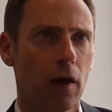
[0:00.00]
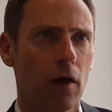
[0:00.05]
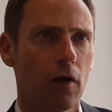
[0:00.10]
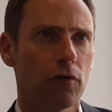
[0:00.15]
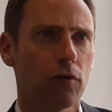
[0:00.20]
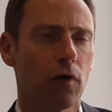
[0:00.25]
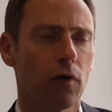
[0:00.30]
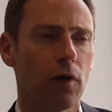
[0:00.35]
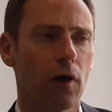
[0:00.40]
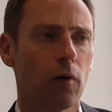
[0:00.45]

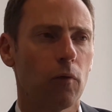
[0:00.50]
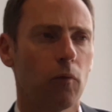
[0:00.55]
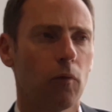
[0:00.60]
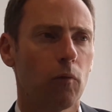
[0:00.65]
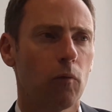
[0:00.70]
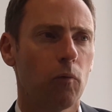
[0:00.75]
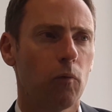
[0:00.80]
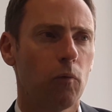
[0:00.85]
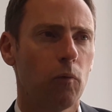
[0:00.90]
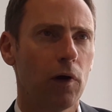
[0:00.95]
so that
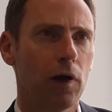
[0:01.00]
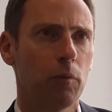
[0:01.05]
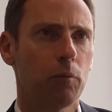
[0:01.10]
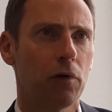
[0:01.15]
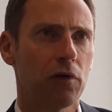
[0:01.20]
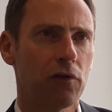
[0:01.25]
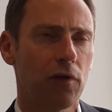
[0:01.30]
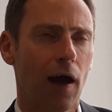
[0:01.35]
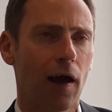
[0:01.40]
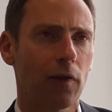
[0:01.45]
we
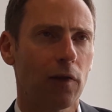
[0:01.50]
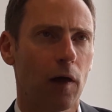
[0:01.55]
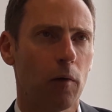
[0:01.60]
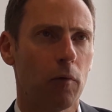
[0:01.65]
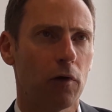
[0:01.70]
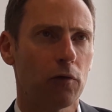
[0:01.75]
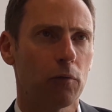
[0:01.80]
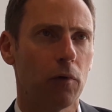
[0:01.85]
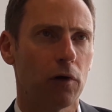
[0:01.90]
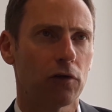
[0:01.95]
protect them
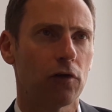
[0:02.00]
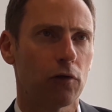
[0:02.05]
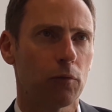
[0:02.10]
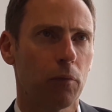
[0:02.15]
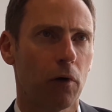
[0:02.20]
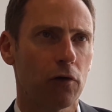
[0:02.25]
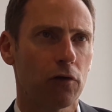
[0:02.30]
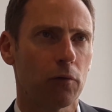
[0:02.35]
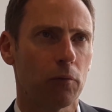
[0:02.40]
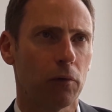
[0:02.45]
as much as
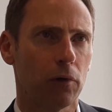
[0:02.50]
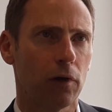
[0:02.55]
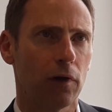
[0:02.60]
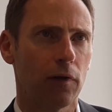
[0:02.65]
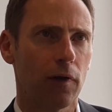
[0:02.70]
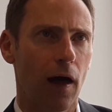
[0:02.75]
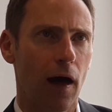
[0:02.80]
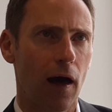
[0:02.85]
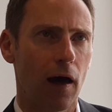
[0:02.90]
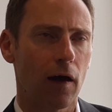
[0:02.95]
possible
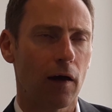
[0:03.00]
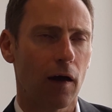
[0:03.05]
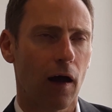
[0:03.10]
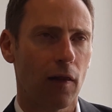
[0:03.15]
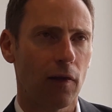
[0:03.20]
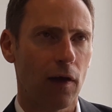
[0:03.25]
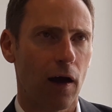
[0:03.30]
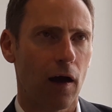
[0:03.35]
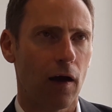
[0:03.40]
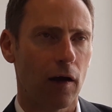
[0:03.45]
in their
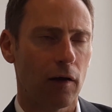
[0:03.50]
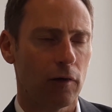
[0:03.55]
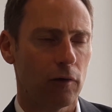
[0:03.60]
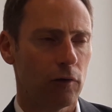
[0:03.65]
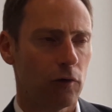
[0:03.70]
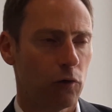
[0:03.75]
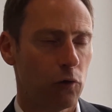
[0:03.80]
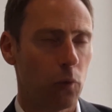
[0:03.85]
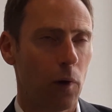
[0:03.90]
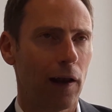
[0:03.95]

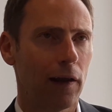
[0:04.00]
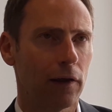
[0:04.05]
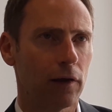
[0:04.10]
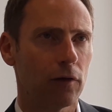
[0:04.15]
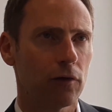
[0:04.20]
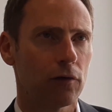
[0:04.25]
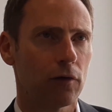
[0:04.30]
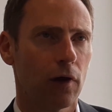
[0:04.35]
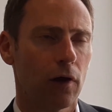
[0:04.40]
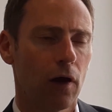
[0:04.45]

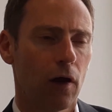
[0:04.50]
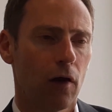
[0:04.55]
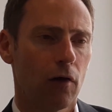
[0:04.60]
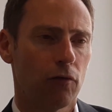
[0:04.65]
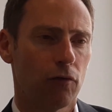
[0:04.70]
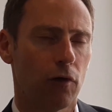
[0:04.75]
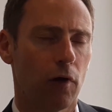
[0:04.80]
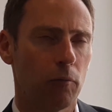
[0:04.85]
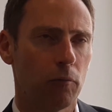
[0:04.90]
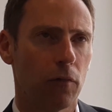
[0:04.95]
dwellings
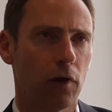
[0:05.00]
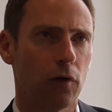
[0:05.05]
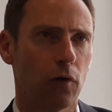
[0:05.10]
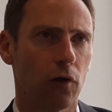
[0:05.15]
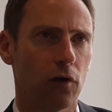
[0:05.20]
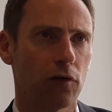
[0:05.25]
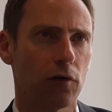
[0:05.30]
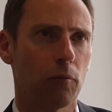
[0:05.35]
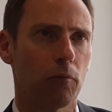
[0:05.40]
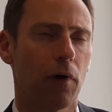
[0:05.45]
from the
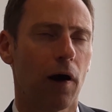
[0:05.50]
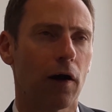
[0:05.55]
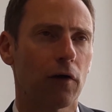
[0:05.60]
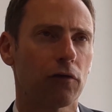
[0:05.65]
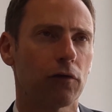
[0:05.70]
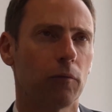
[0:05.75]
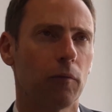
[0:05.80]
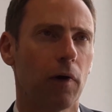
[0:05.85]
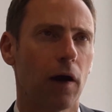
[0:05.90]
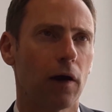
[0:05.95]
noise impacts
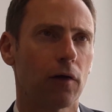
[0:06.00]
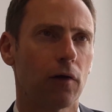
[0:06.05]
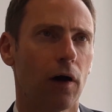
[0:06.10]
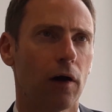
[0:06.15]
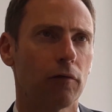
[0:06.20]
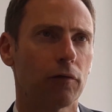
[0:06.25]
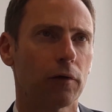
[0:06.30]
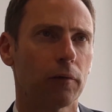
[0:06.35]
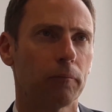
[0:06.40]
from aircraft.